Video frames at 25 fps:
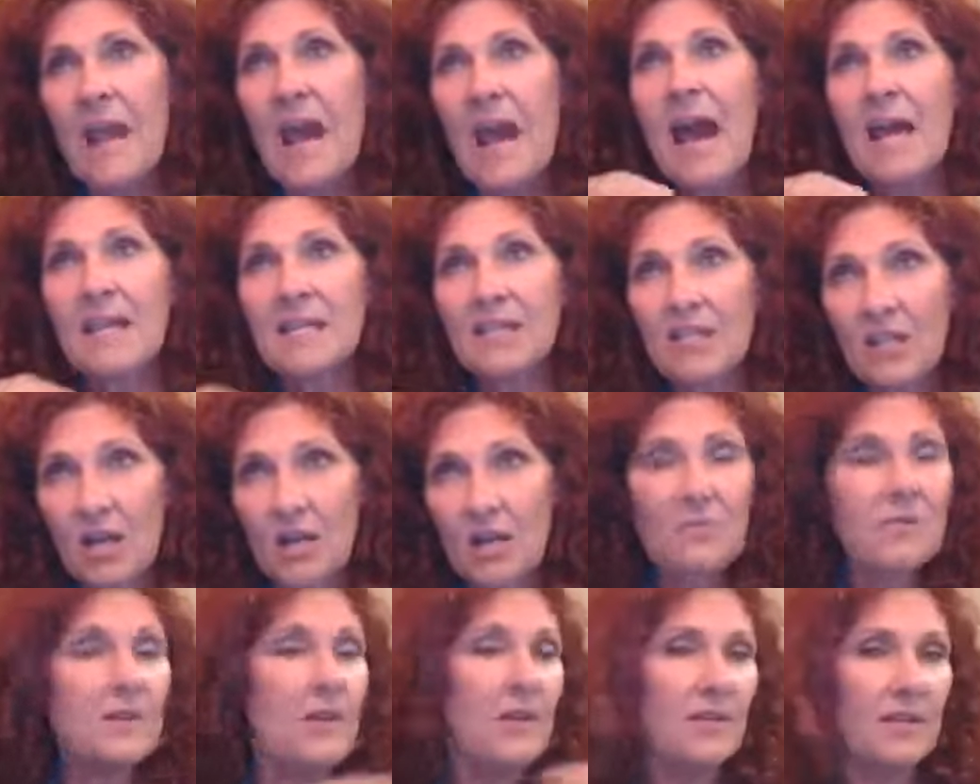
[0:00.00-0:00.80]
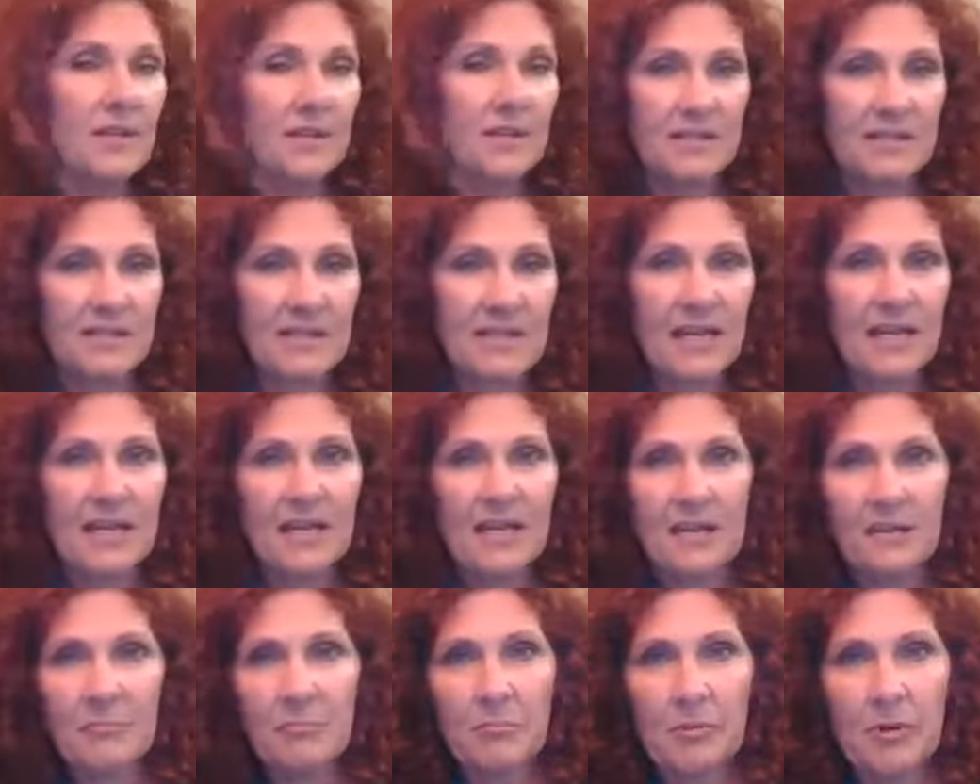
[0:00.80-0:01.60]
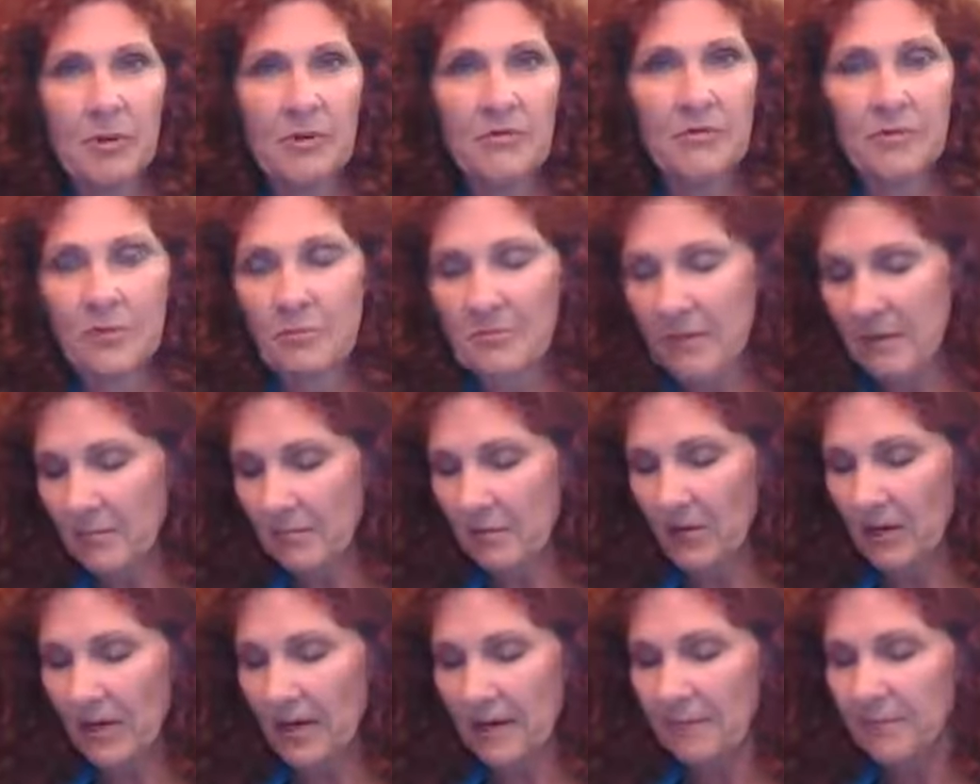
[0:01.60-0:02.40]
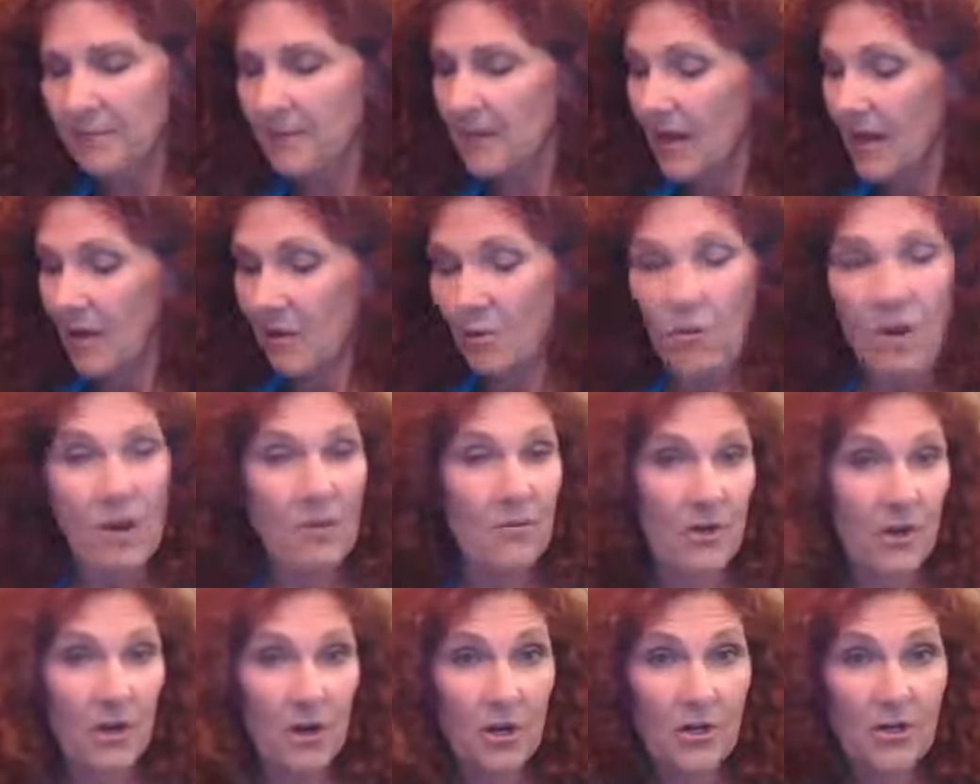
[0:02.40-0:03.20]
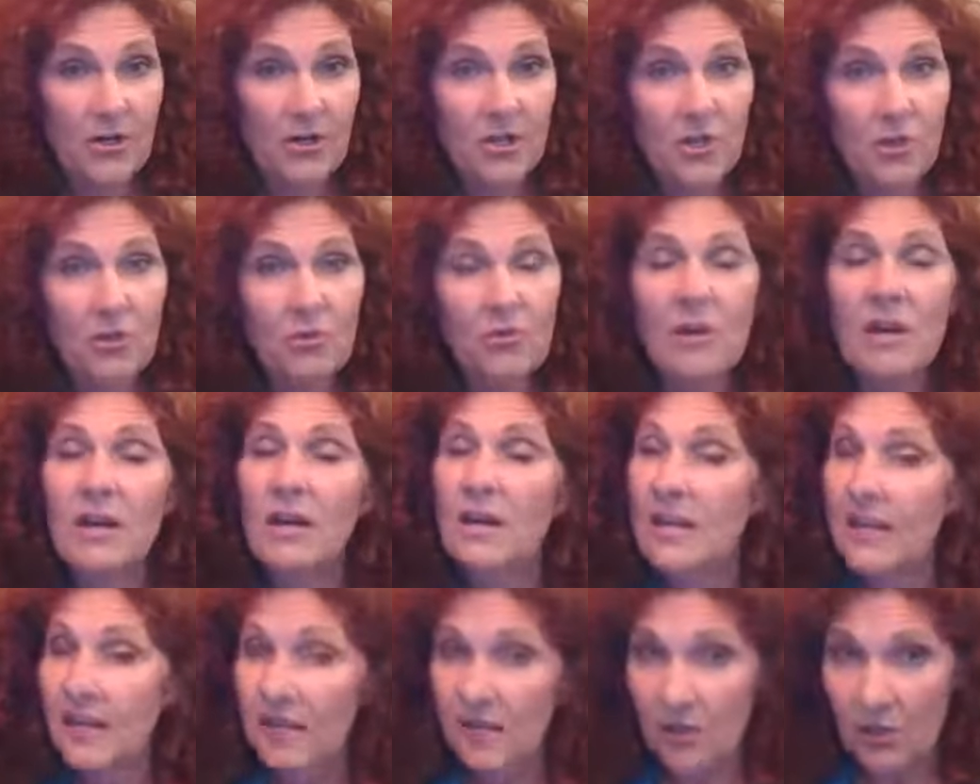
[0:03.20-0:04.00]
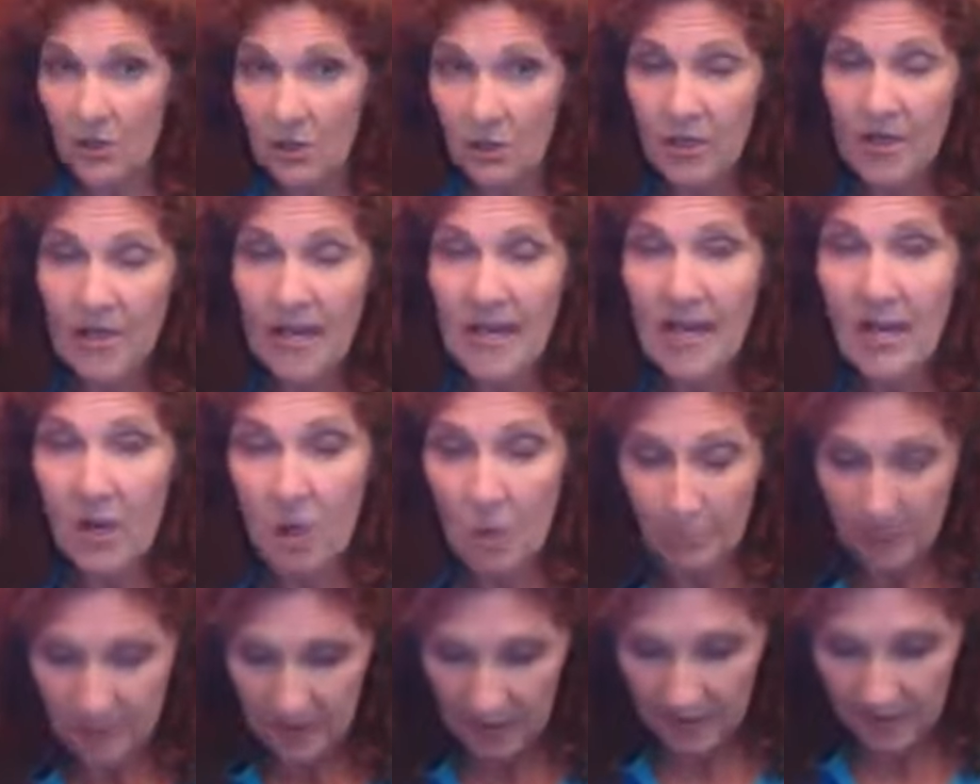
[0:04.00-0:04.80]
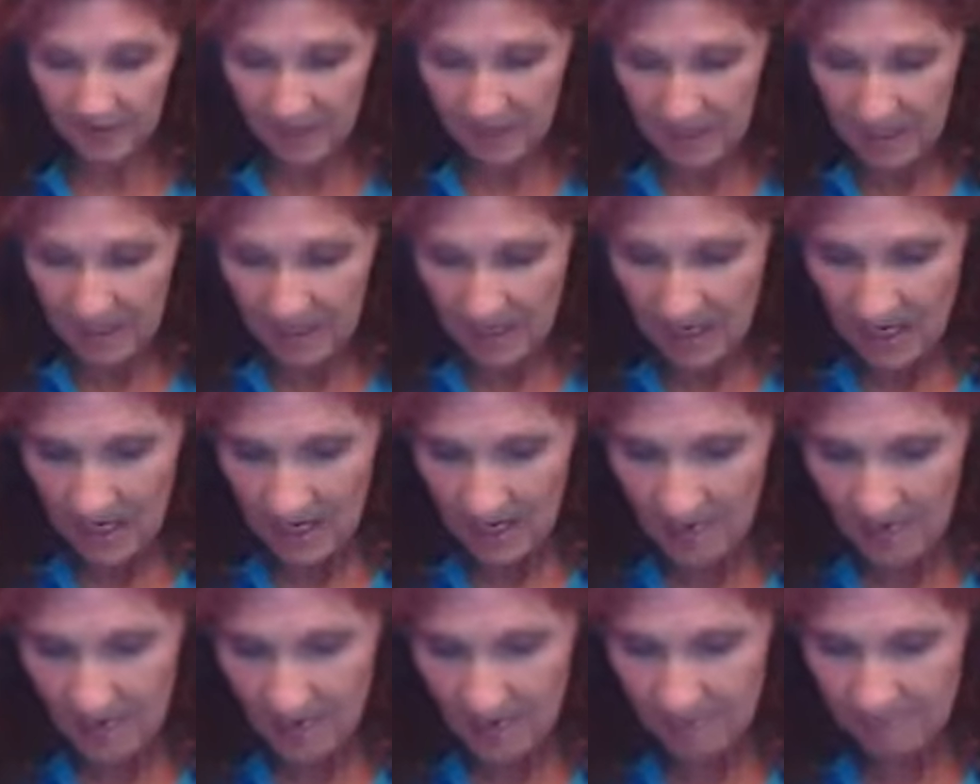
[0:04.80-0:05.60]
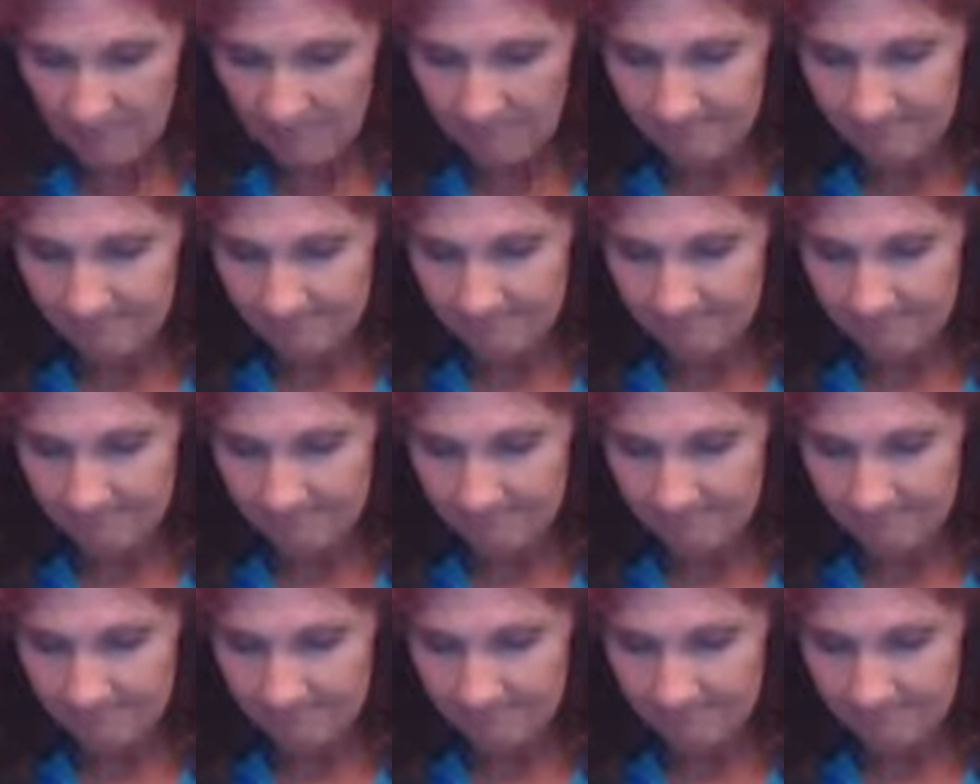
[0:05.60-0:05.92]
I don't know that it's going to improve your memory. It won't hurt you, it could help you. Um,